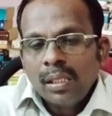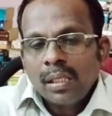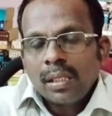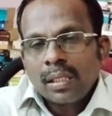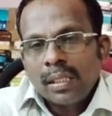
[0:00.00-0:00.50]

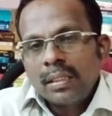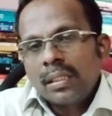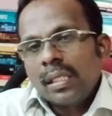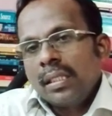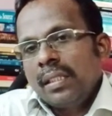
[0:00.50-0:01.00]

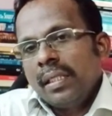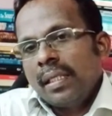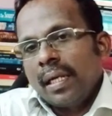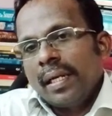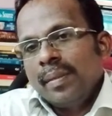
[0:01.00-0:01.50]
culture at that
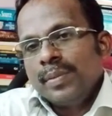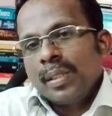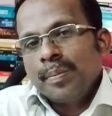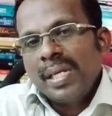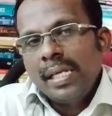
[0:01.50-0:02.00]
time, a
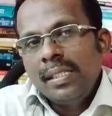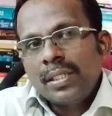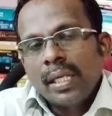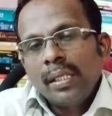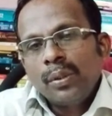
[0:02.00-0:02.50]
male
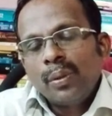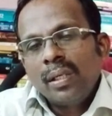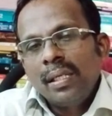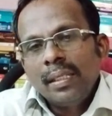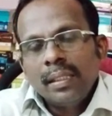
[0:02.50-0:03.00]
child
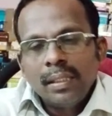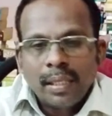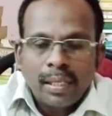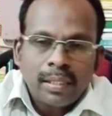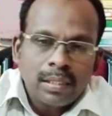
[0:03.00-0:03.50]
only
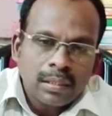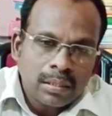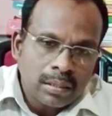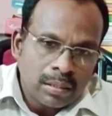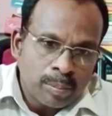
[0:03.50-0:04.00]
inherit
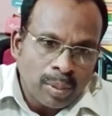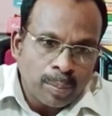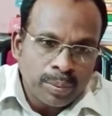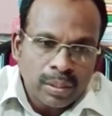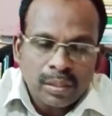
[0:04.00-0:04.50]
the
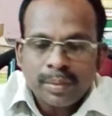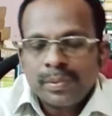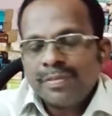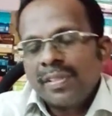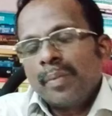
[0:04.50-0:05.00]
property of
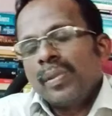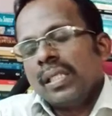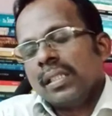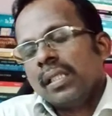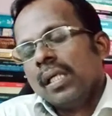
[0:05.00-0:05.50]
the
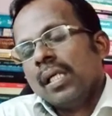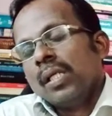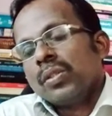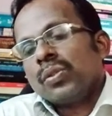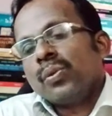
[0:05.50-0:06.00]
family.
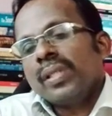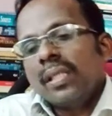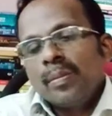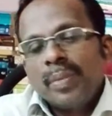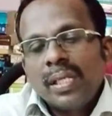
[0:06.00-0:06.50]
So here
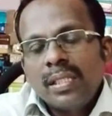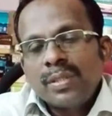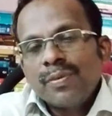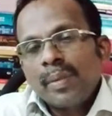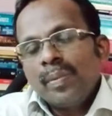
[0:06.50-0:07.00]
in Bennett's
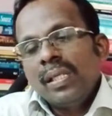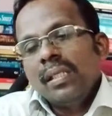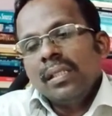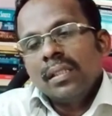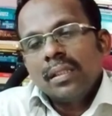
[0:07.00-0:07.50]

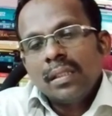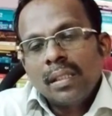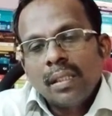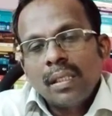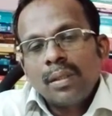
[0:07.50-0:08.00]
family, they
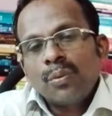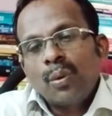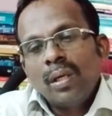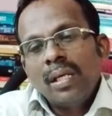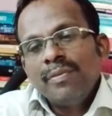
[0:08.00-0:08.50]
have
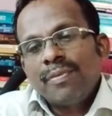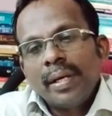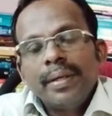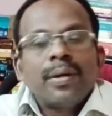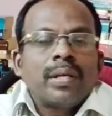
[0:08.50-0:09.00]
only
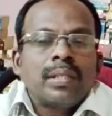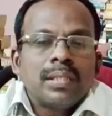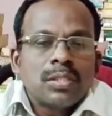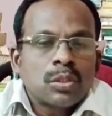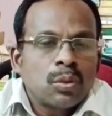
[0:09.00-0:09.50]
5
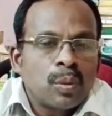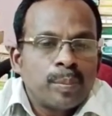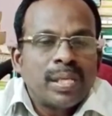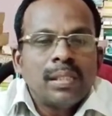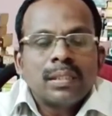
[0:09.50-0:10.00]
daughters, no
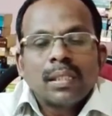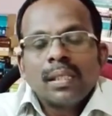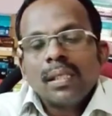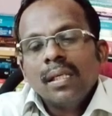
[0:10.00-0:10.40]
male child.